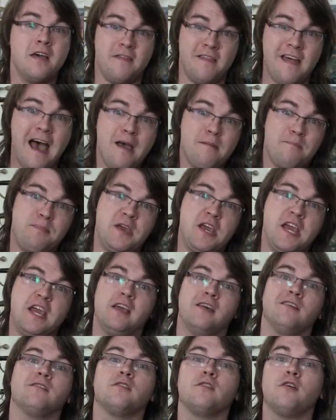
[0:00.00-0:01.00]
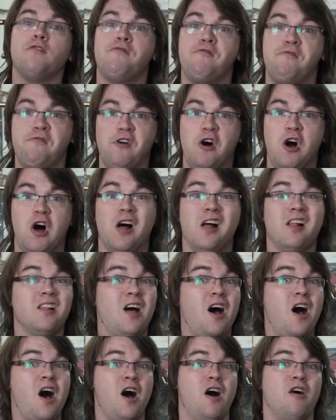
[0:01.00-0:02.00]
that being the
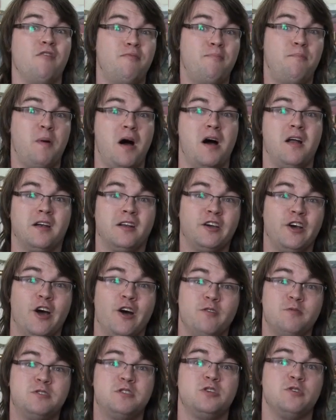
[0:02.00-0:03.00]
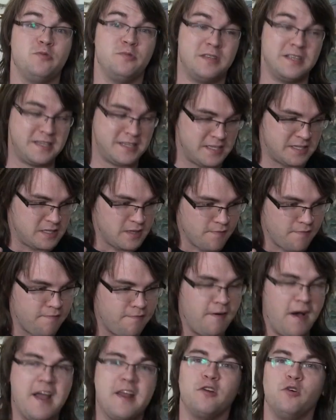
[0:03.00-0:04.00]
fall of Bankotsu. This is the
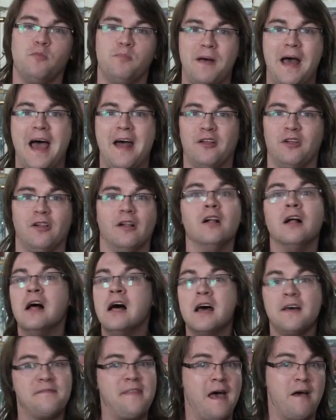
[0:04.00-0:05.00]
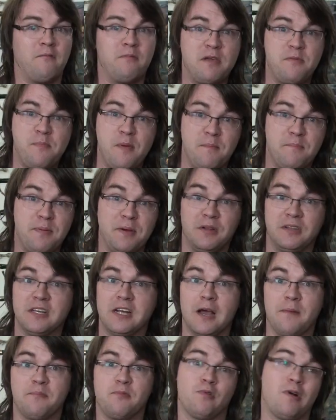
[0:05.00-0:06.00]
final battle that we've been building
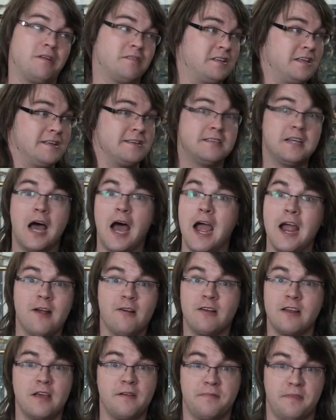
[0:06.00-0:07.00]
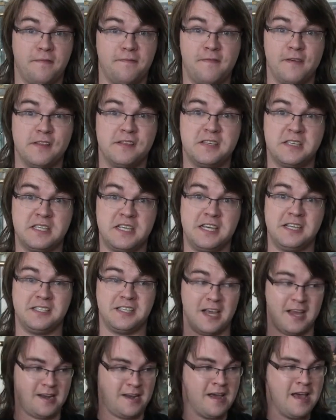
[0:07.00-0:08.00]
up throughout the entirety of the fifth
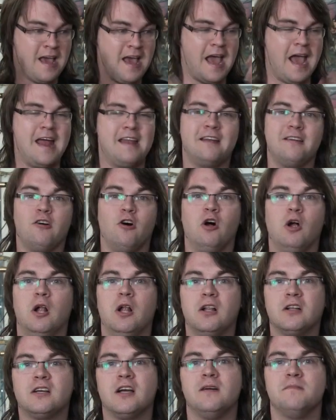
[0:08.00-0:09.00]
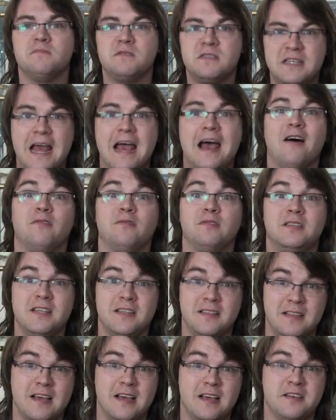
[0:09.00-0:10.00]
season, and it all comes down to
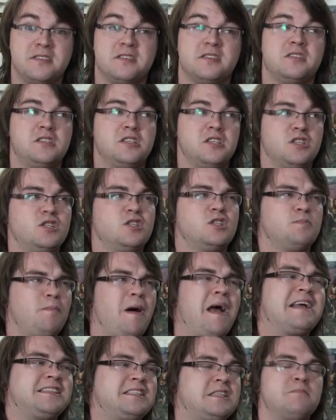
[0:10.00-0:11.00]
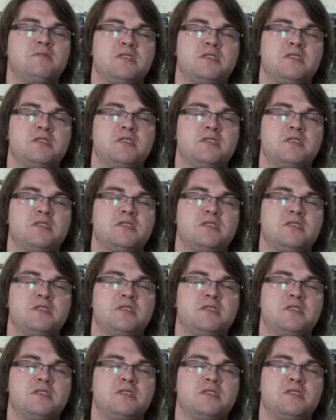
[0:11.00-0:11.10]
this. Despite some